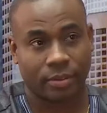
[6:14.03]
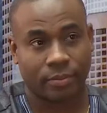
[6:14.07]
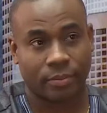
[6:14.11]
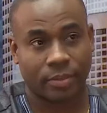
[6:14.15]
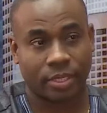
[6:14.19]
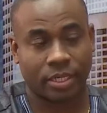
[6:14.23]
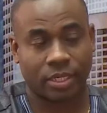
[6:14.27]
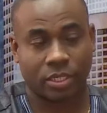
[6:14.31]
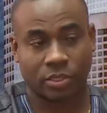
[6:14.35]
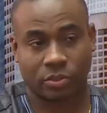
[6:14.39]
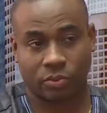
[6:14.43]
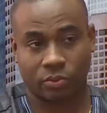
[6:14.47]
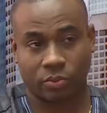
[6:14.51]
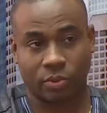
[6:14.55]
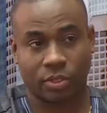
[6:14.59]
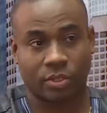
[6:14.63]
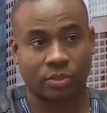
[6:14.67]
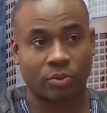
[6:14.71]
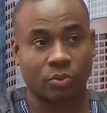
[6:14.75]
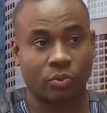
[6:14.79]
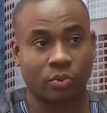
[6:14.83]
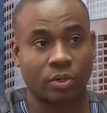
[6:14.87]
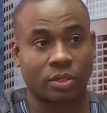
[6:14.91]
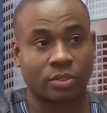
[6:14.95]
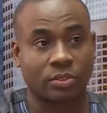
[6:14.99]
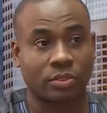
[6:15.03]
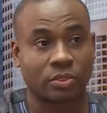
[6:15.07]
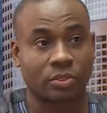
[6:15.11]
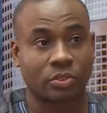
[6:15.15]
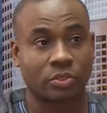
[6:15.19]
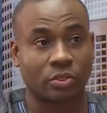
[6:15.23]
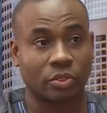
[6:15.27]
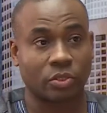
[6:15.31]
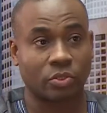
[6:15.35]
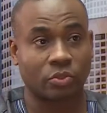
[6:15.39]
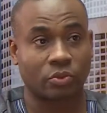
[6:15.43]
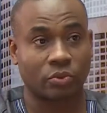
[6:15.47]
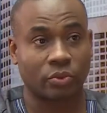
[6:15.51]
Because well, who else is
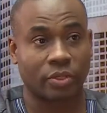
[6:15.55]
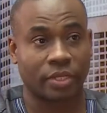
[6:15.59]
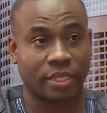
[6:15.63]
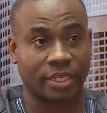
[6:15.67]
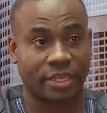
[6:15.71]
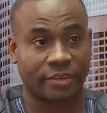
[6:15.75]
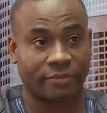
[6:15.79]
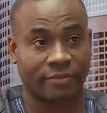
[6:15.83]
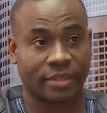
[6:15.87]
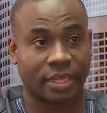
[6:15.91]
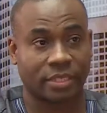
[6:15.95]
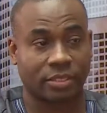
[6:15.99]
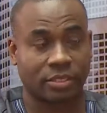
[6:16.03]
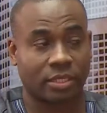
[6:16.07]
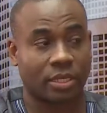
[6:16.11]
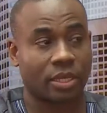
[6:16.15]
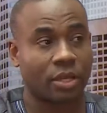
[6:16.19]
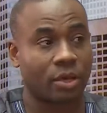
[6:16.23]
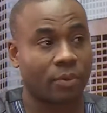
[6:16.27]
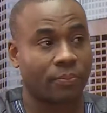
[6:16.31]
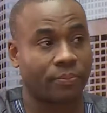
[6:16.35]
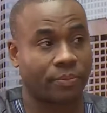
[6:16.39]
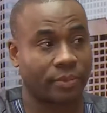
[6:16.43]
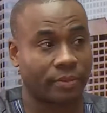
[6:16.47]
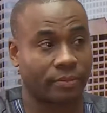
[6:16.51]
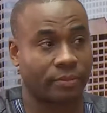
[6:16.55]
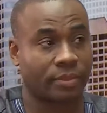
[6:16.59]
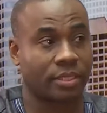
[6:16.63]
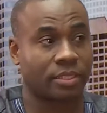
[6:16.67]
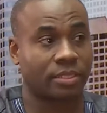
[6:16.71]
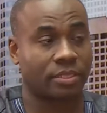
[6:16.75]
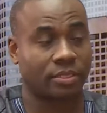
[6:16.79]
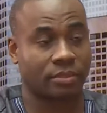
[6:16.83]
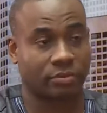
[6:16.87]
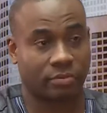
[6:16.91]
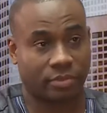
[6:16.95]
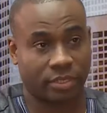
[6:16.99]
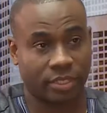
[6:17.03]
going to do it? And if that's going to help them, they
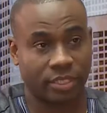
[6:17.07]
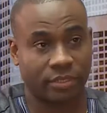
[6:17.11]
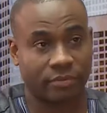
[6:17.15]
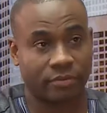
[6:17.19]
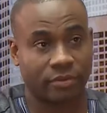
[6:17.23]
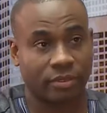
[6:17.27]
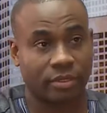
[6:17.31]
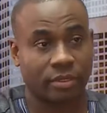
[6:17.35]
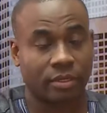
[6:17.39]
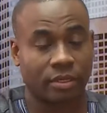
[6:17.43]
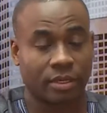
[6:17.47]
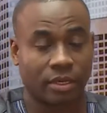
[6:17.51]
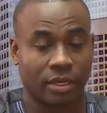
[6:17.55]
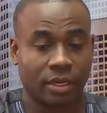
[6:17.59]
should receive it.